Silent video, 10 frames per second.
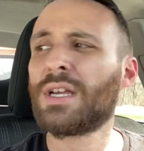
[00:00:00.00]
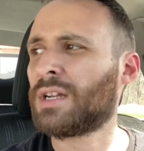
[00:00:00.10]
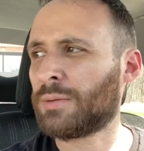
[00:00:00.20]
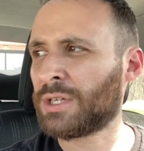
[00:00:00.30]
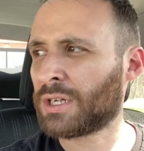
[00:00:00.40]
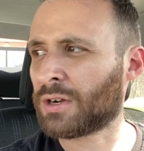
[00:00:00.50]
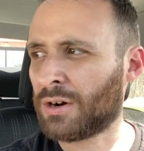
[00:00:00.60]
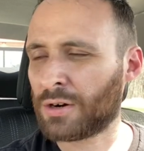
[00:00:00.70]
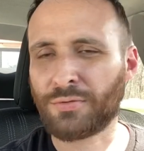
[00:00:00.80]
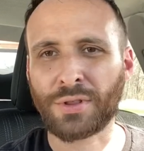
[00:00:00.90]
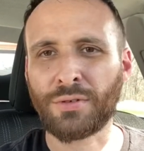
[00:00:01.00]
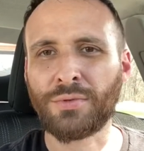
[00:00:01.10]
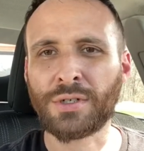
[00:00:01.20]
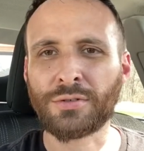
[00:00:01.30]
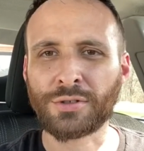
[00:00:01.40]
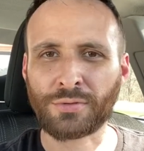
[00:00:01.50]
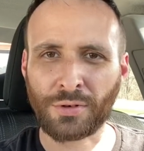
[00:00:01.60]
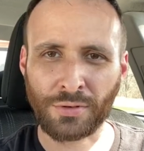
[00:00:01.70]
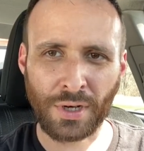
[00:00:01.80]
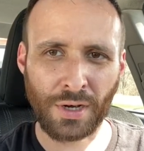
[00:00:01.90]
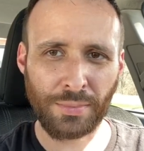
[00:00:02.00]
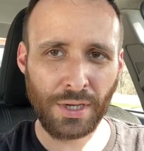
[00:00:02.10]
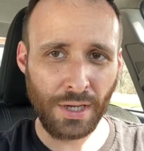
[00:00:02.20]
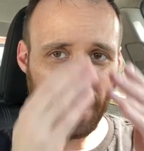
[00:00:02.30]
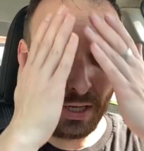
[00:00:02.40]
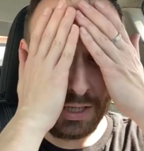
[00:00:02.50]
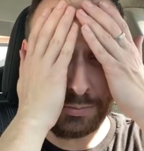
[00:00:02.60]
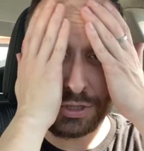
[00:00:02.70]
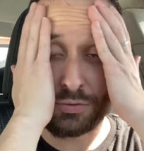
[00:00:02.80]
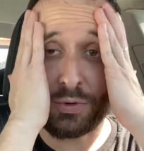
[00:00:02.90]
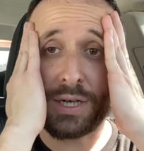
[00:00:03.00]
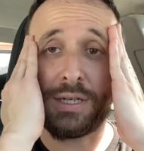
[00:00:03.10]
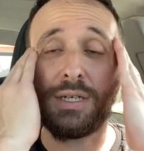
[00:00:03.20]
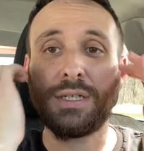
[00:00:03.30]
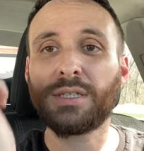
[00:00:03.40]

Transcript: and I'm in a car with the windows rolled up, and I'm sweaty.